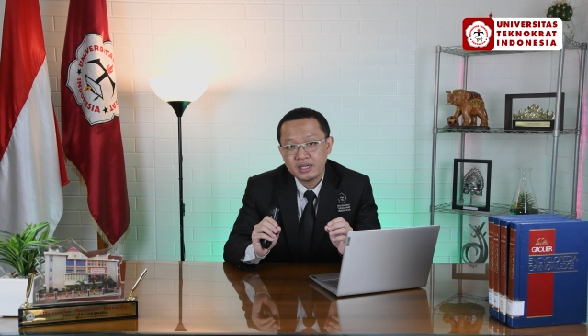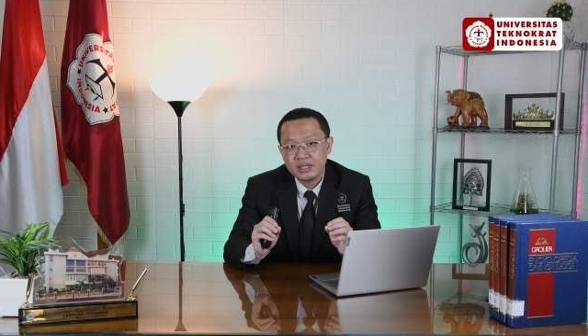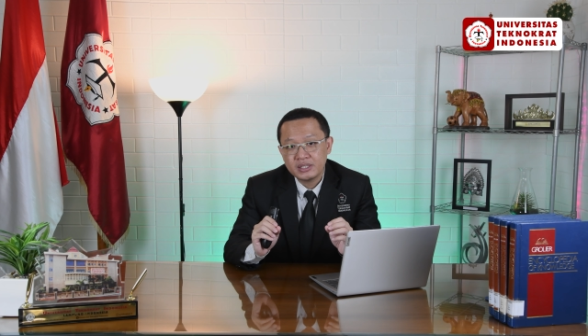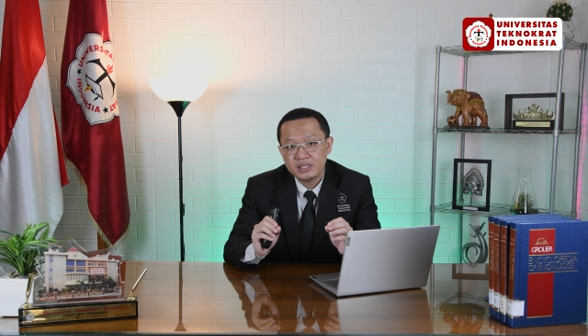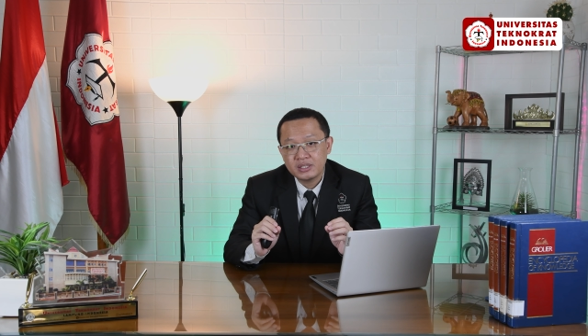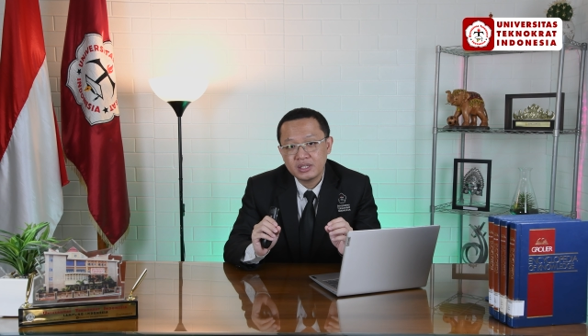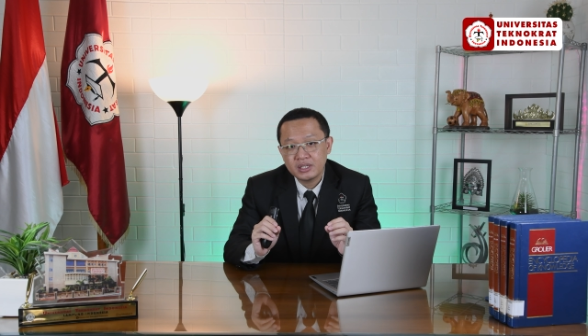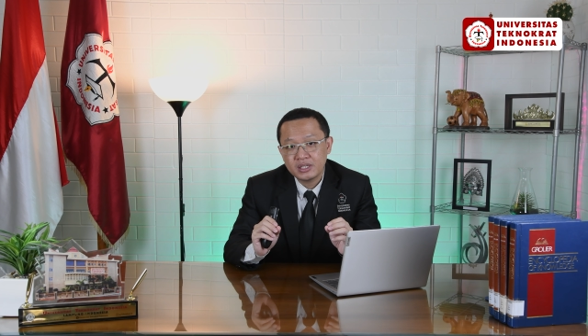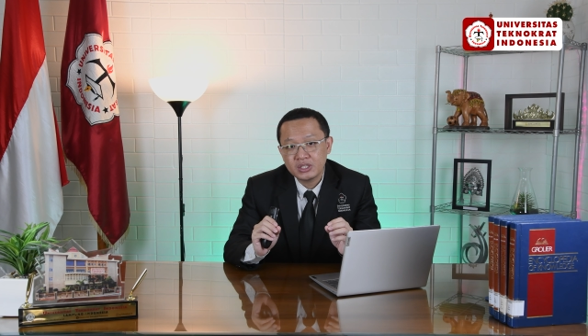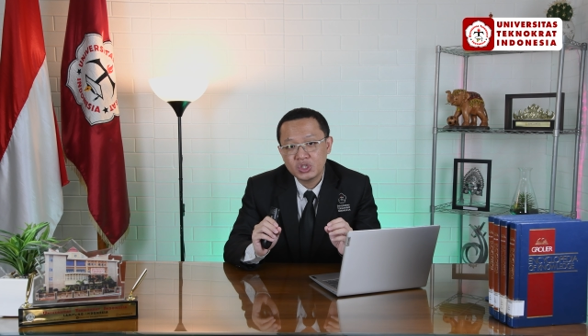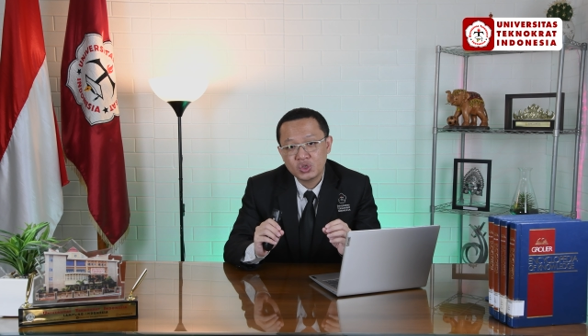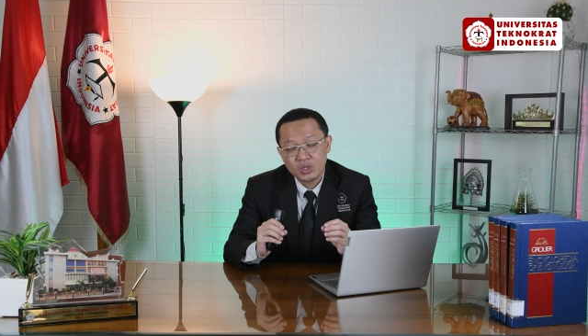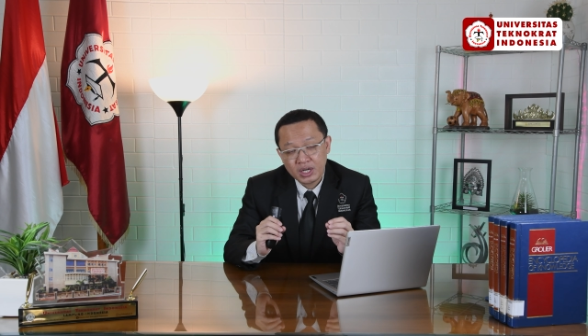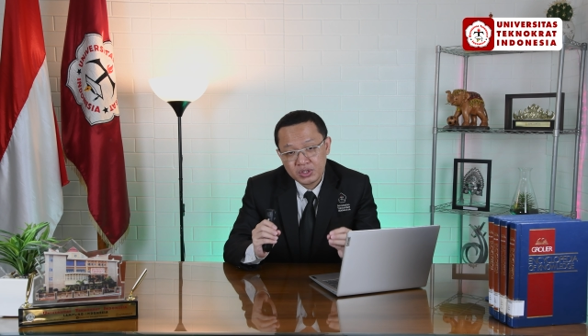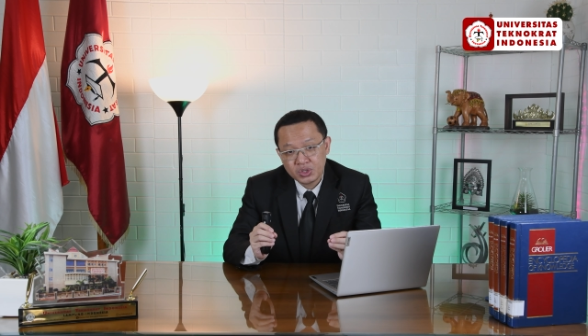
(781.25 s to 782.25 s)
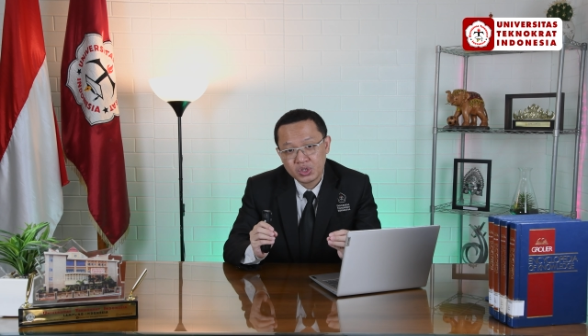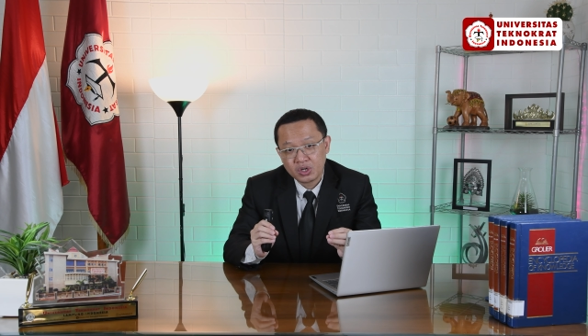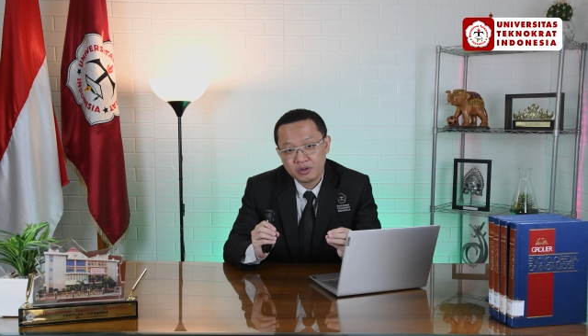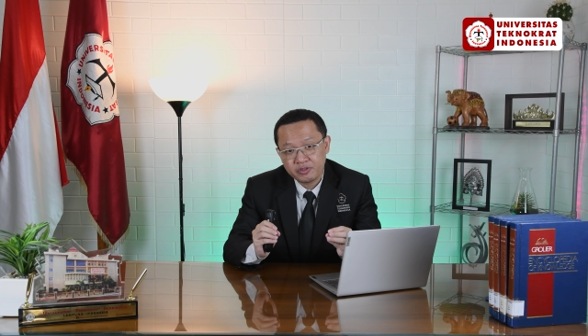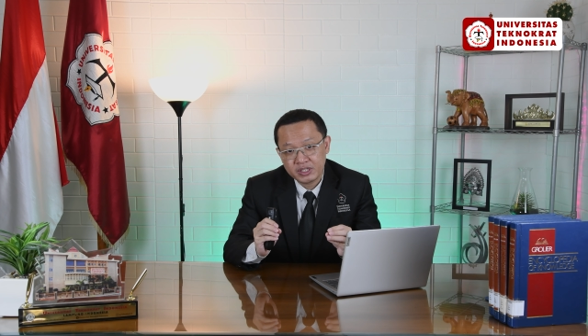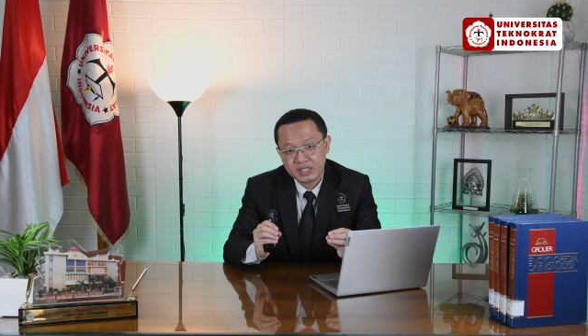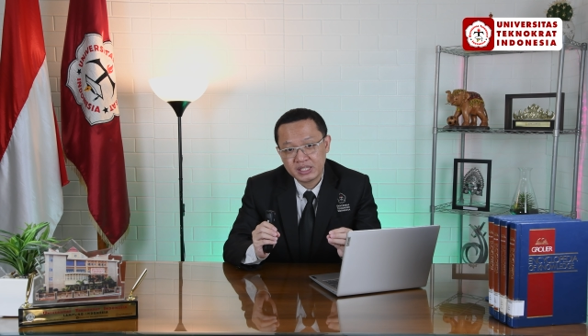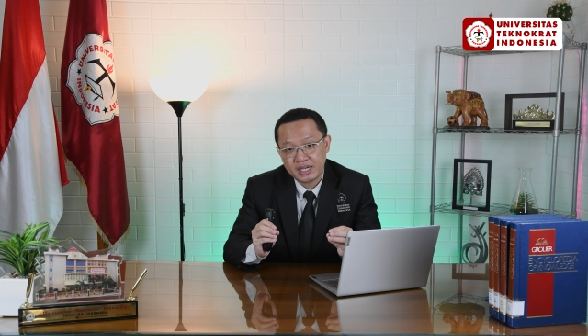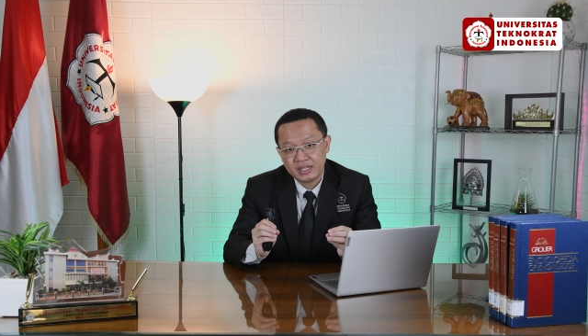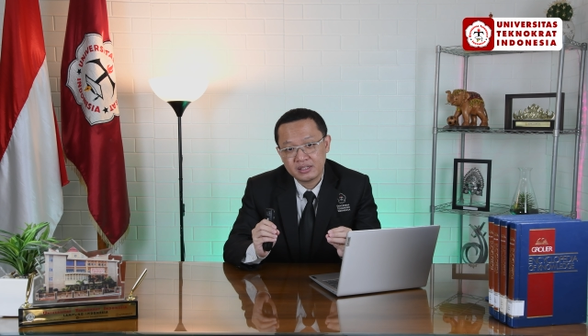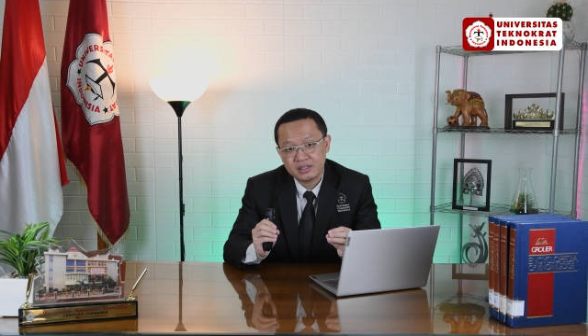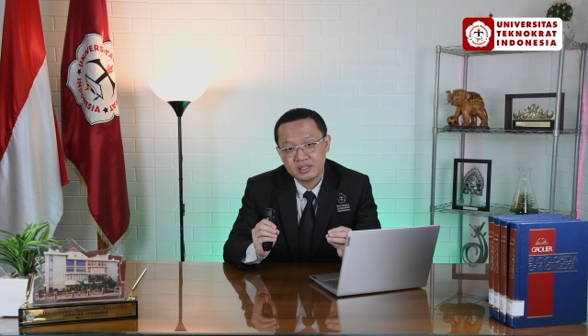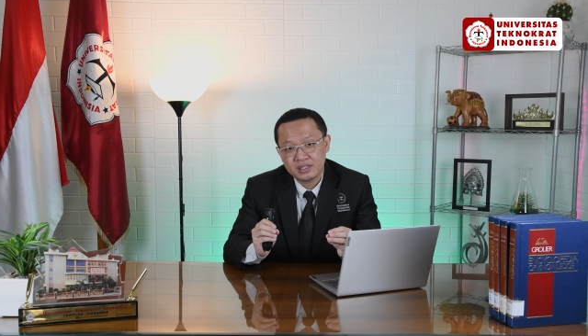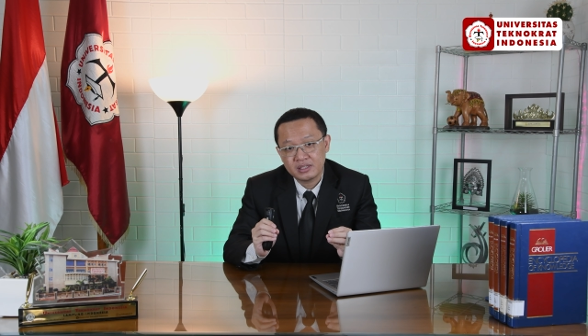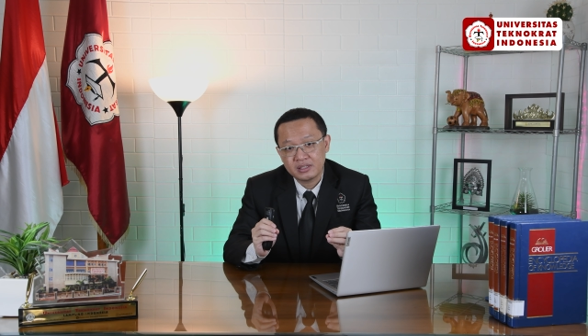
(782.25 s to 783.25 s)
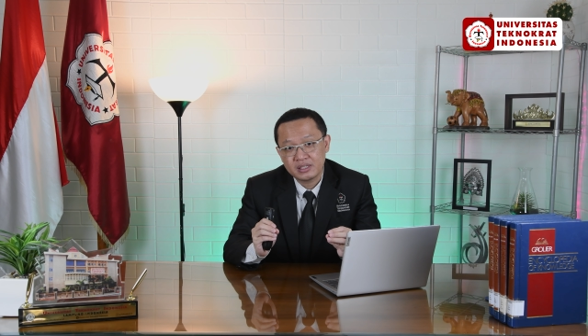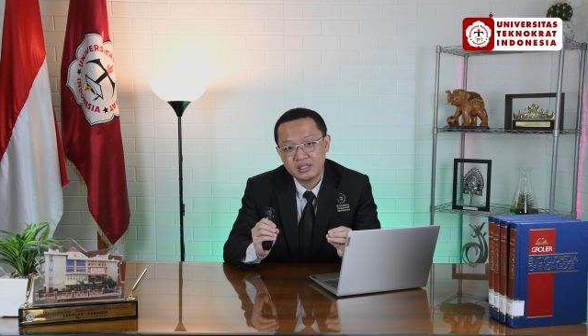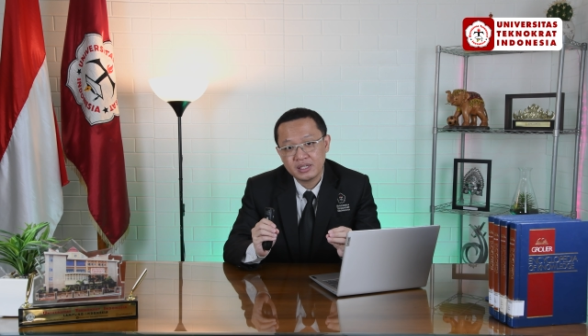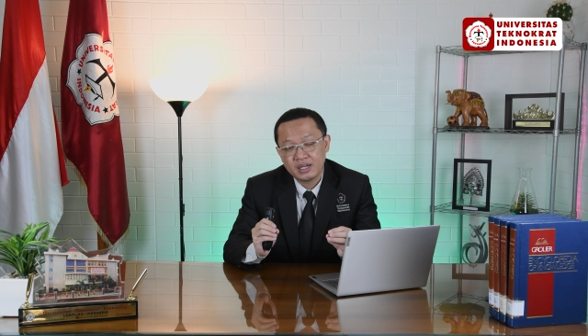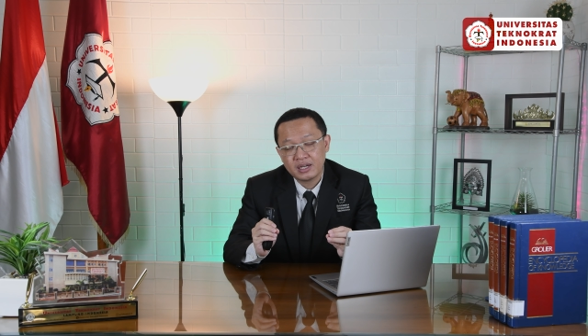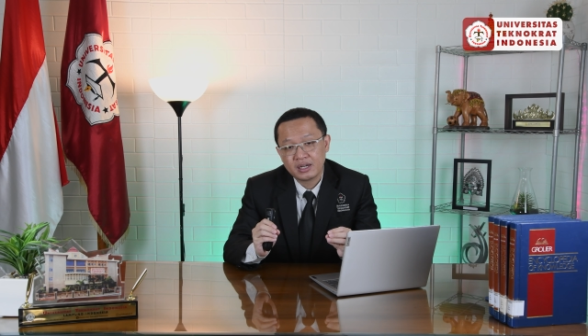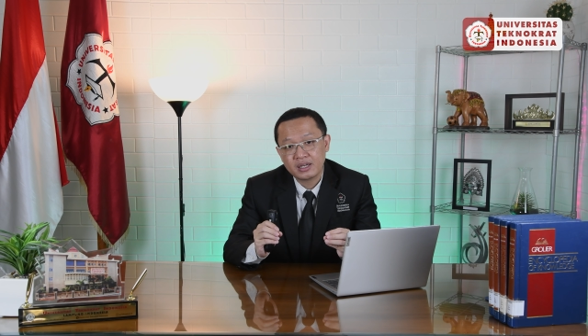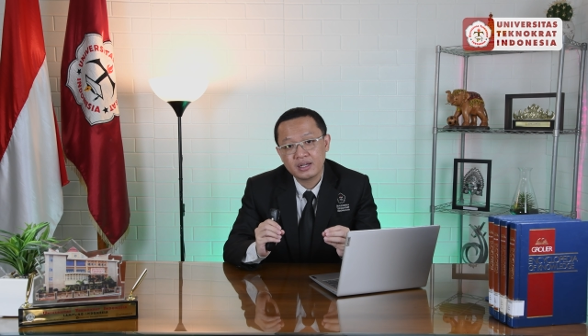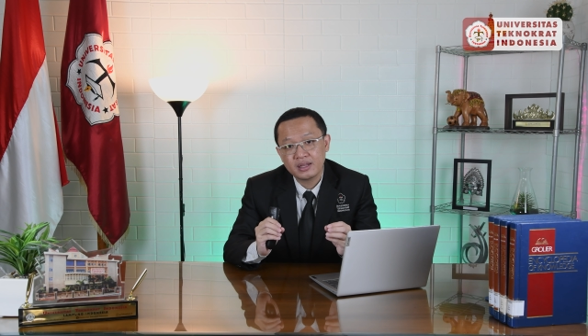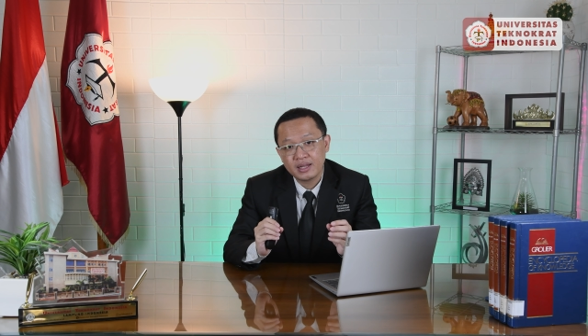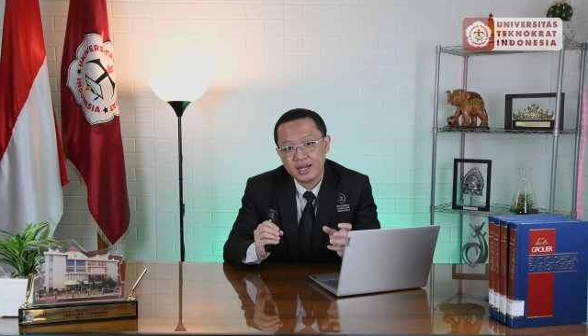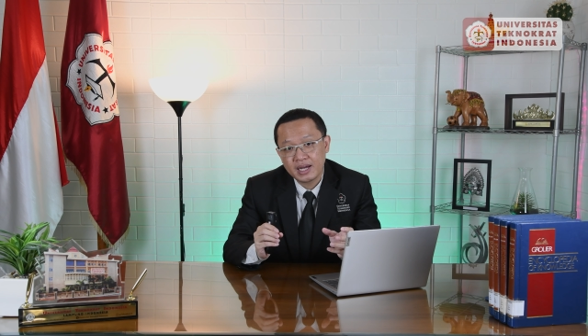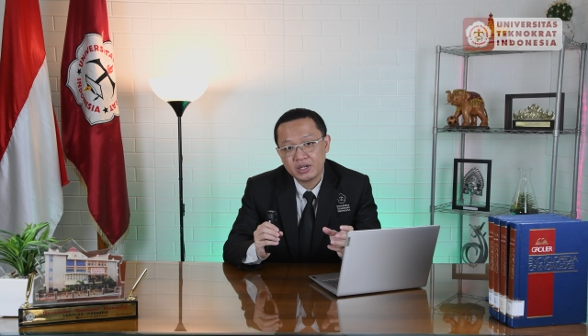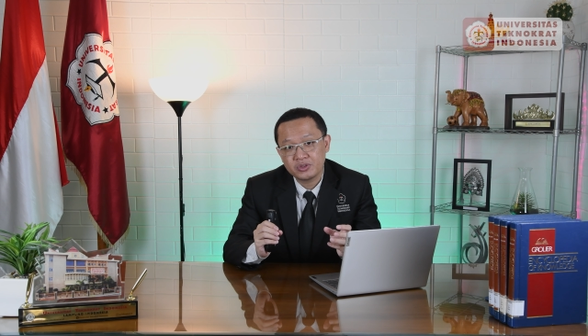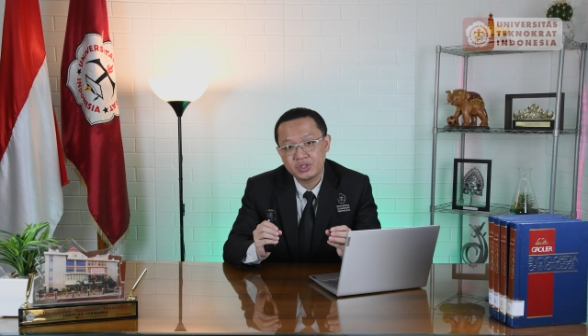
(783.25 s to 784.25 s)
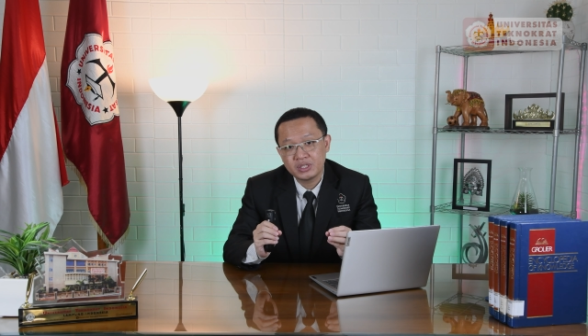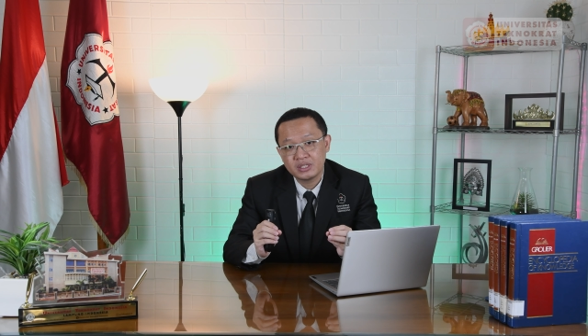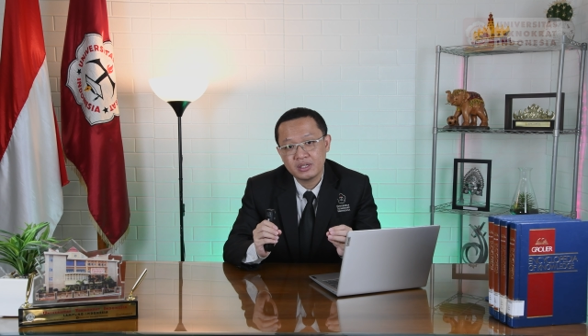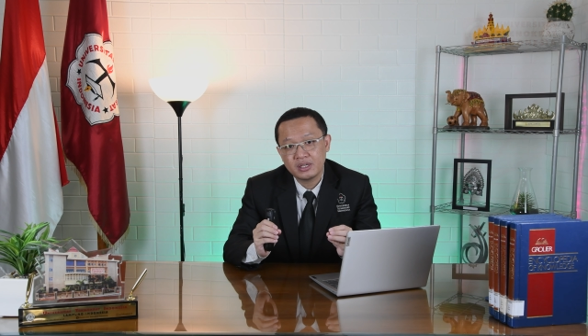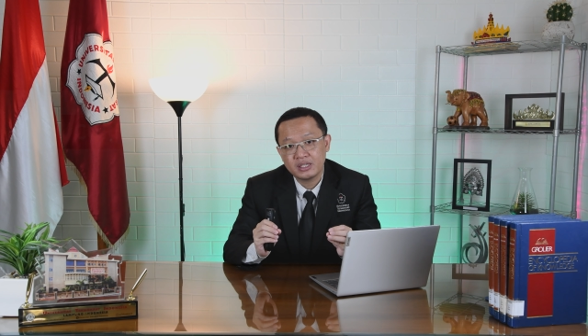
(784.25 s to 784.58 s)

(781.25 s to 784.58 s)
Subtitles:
is the structure of a sentence. A clause